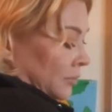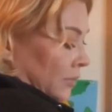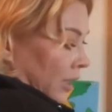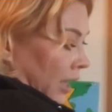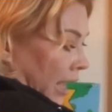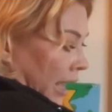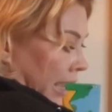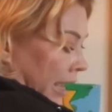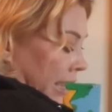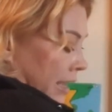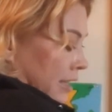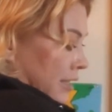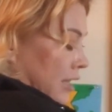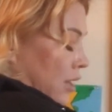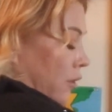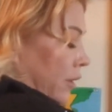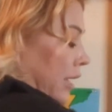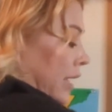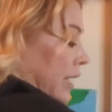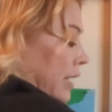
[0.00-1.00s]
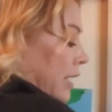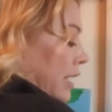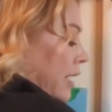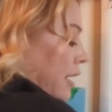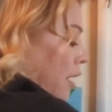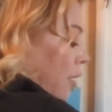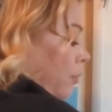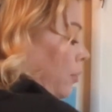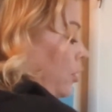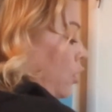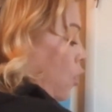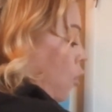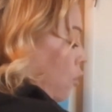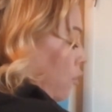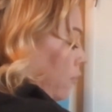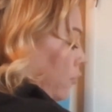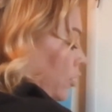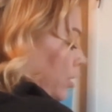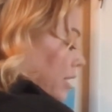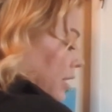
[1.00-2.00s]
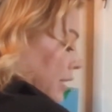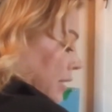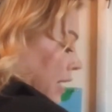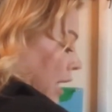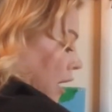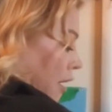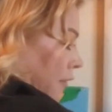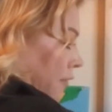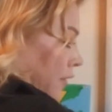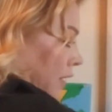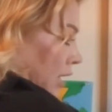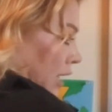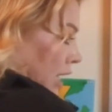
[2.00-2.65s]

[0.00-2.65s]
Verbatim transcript: Okay, so any number over itself